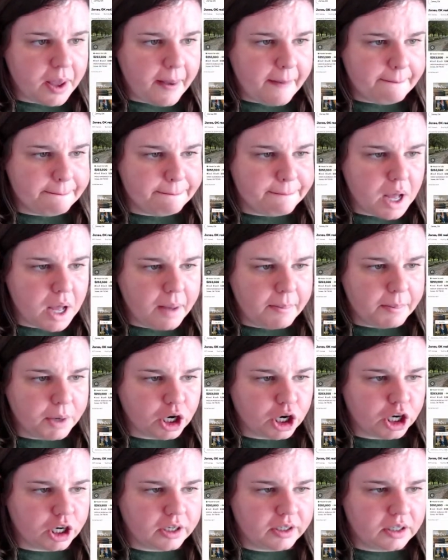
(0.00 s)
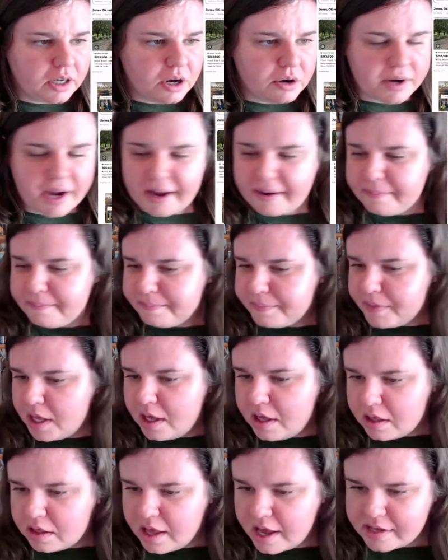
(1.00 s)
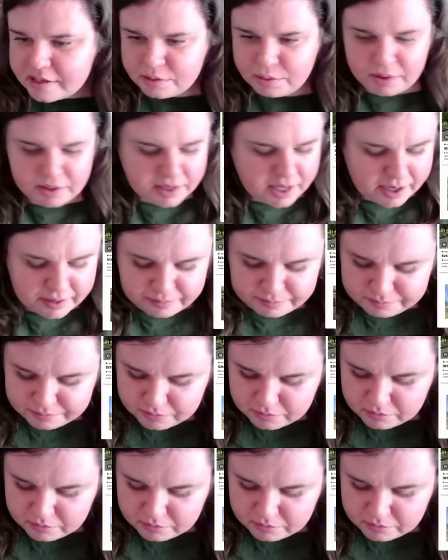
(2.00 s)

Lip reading: Bummer. Okay. Last one then.